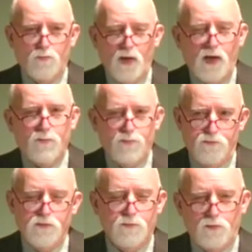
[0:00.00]
my
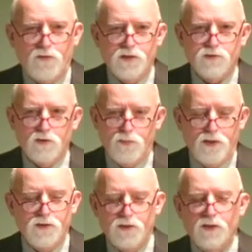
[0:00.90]
professional
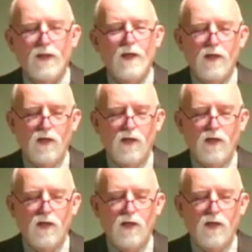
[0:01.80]
opinion,